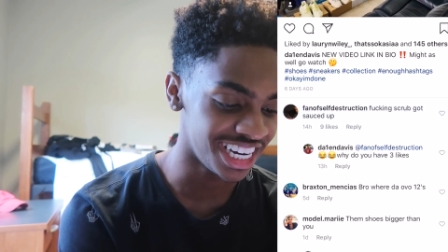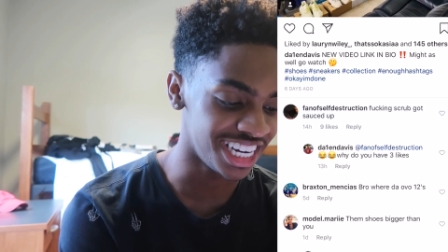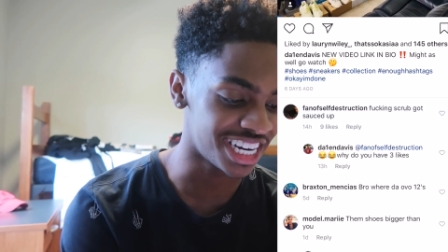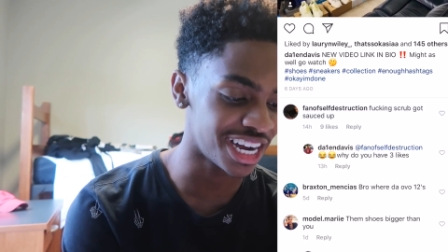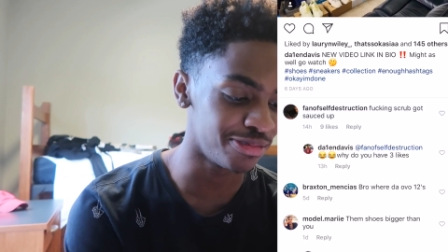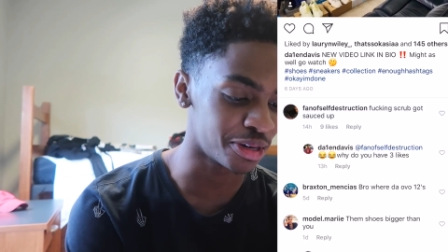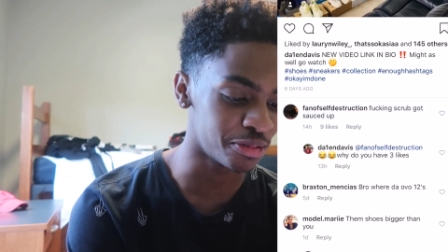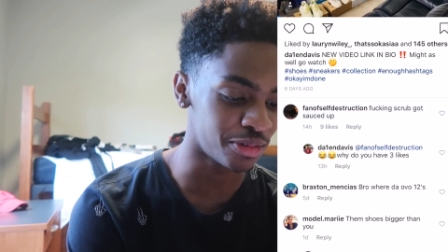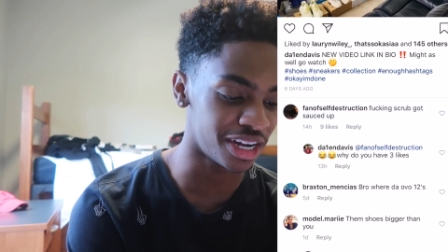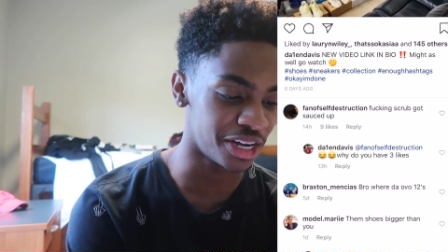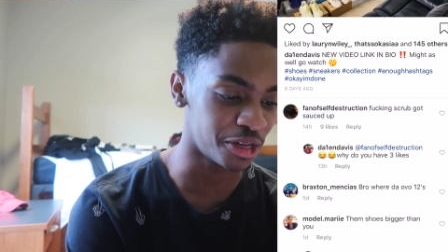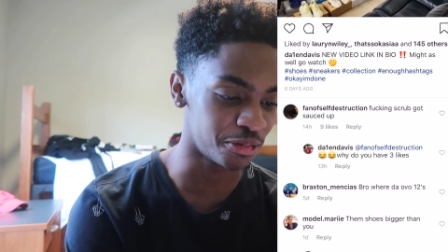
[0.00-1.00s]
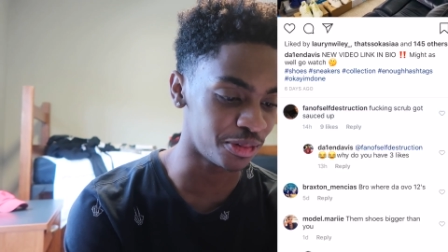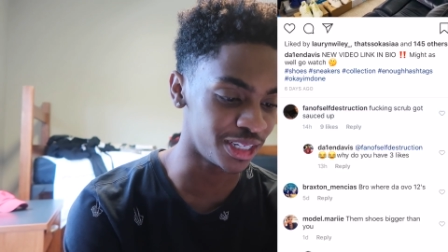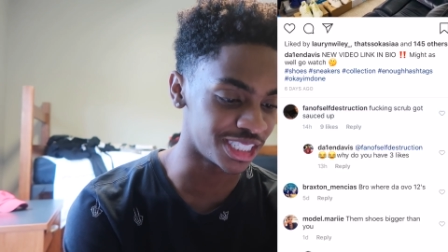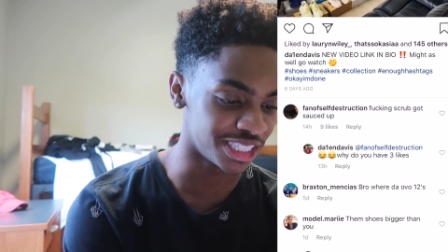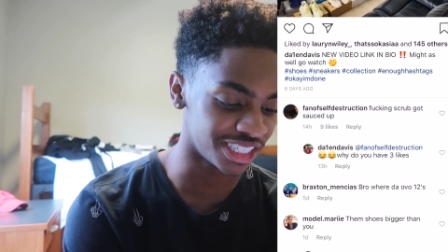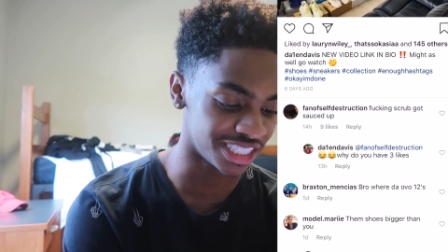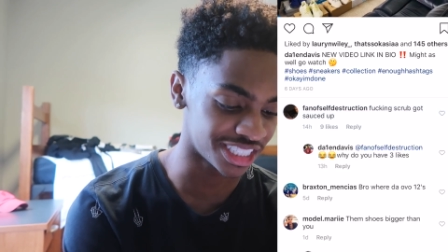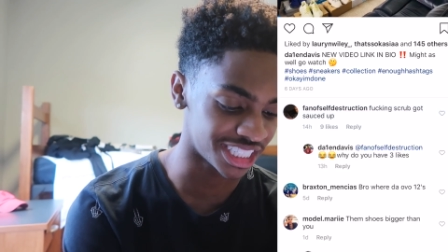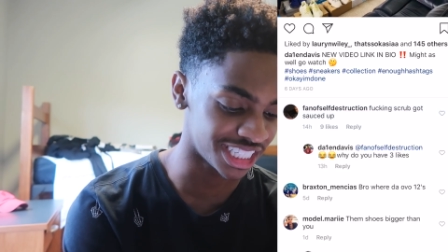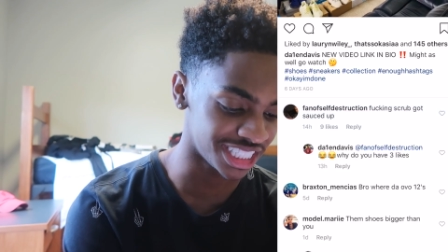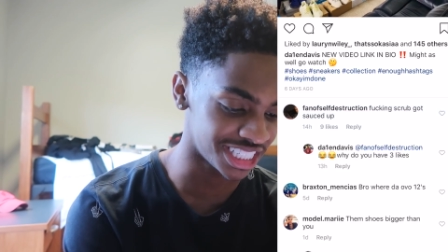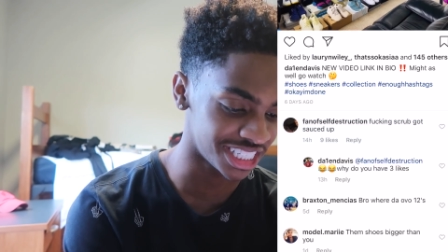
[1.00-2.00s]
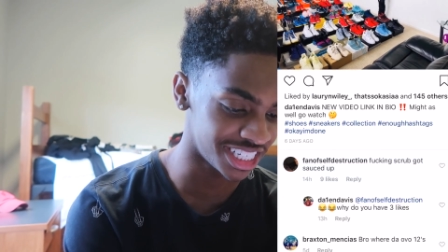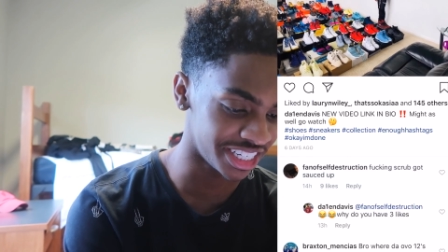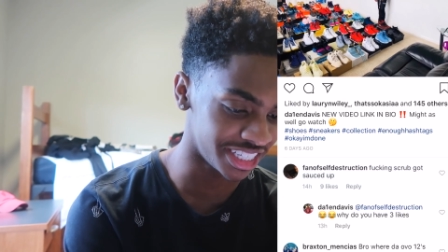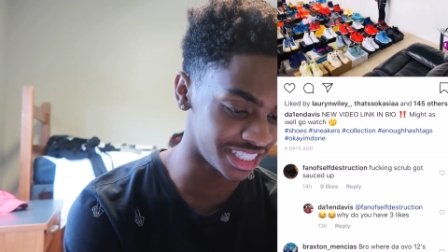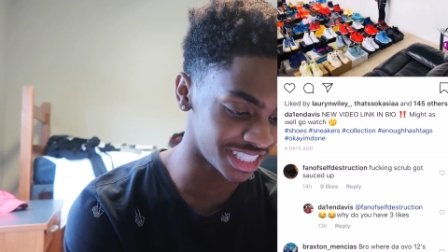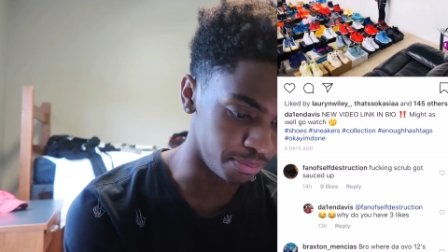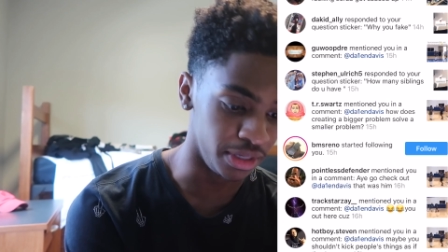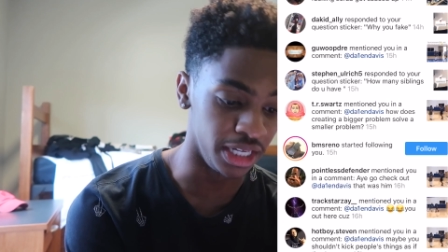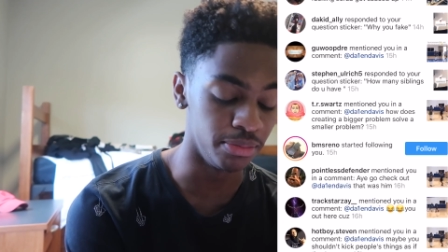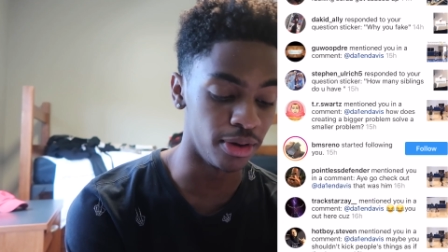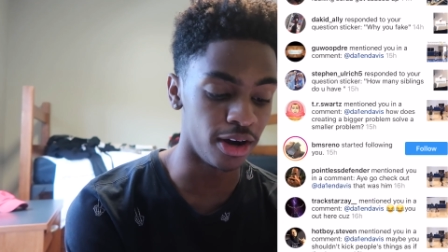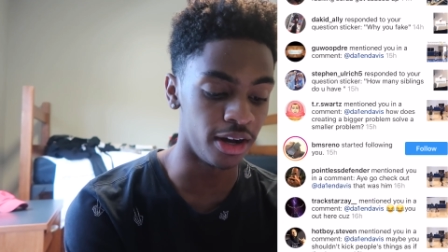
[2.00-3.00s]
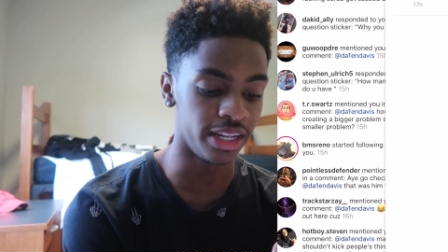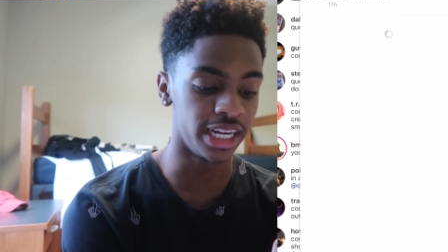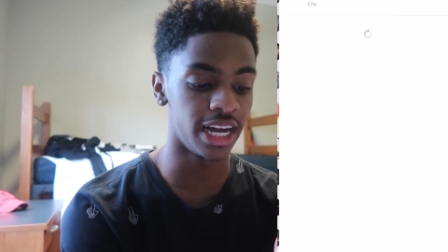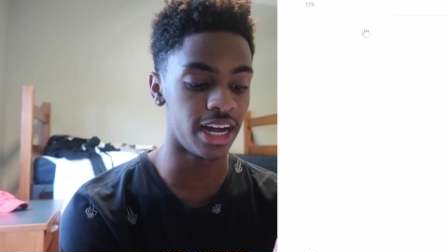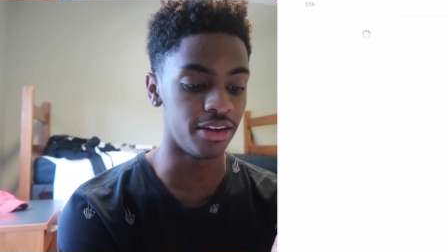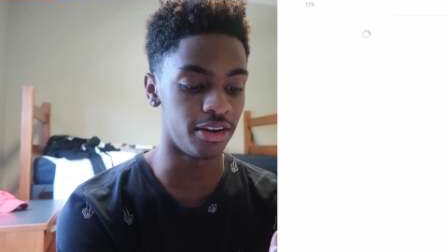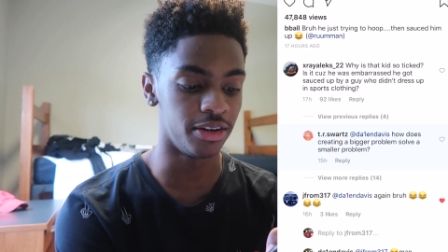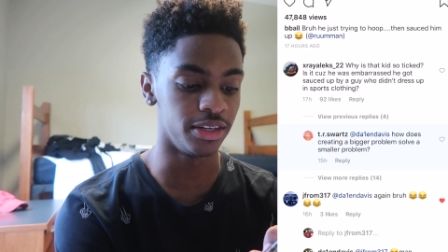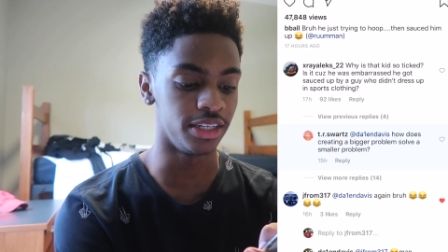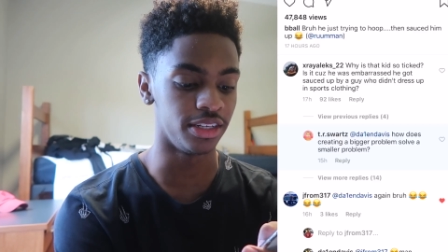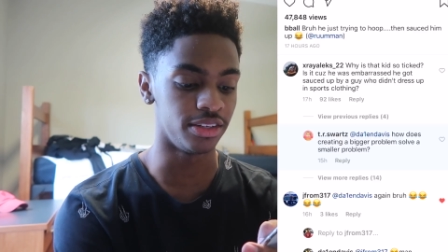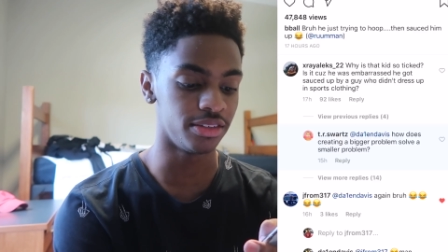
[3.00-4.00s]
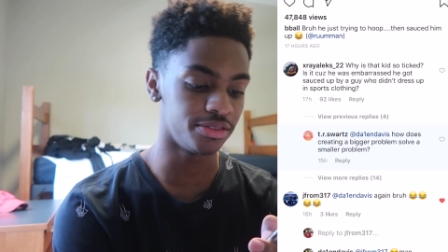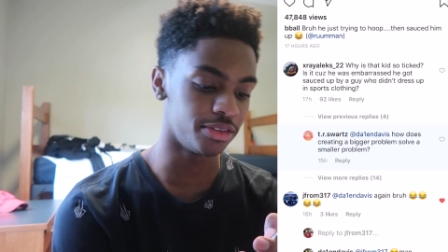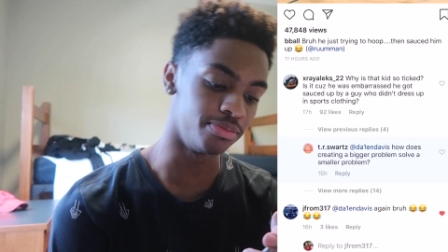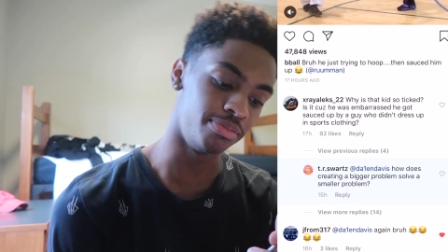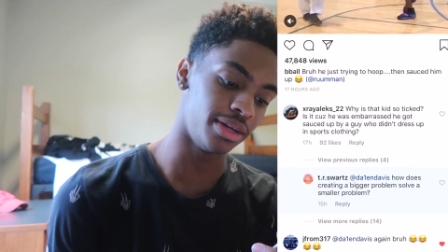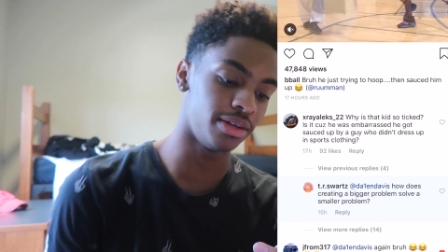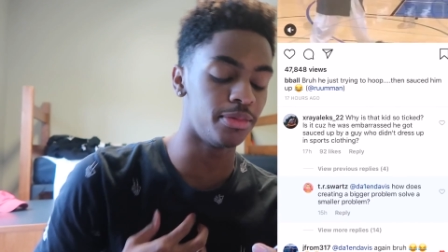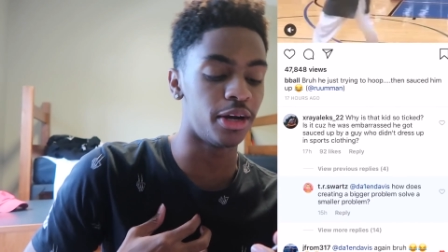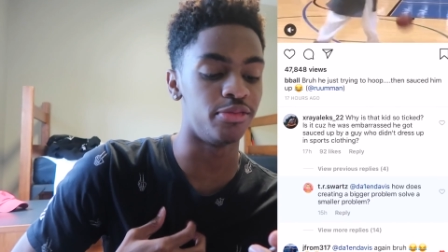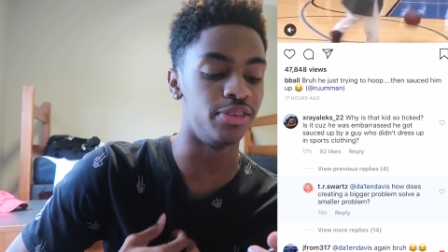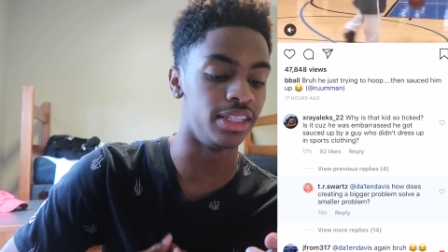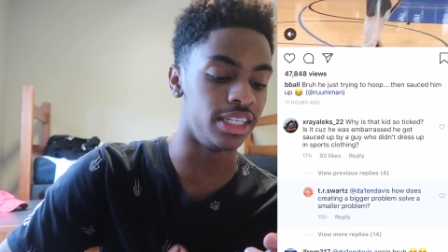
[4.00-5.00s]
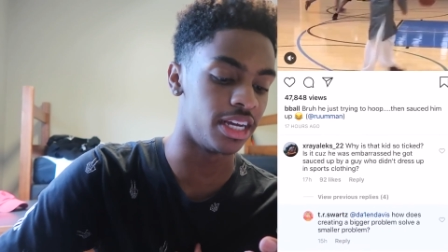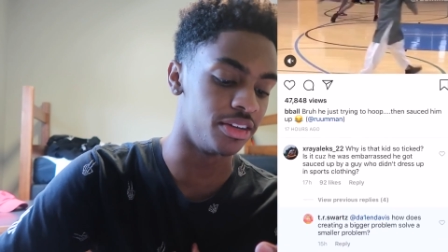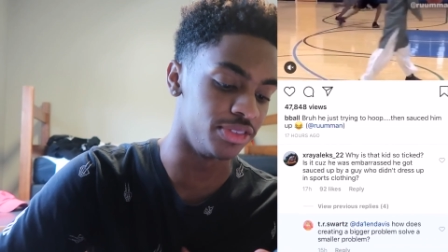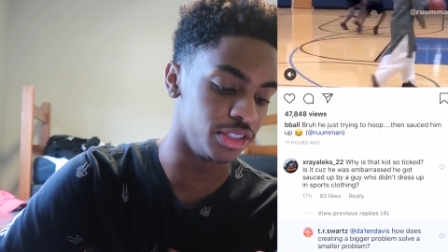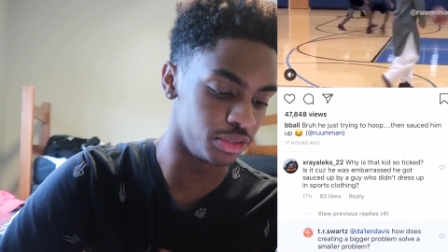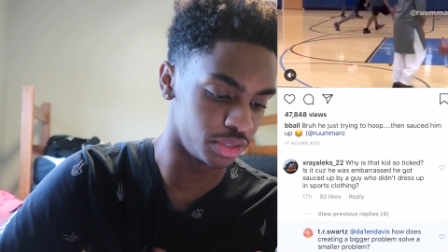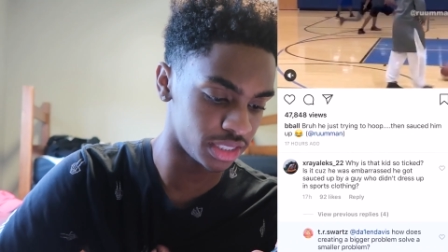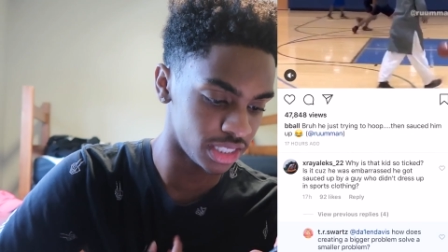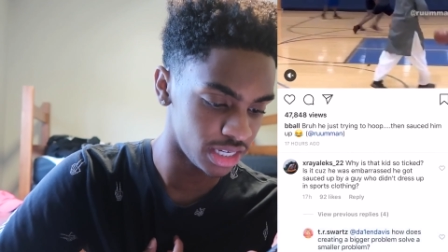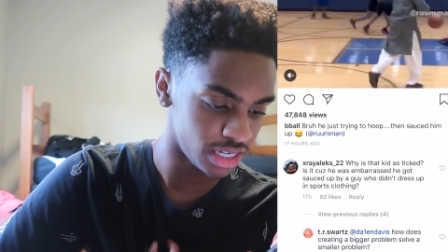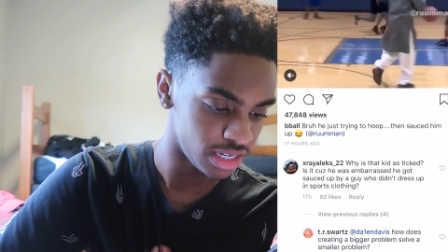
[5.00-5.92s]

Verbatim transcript: He commented on my other uh, pictures. That's hilarious. B-ball. They got only about 50k views.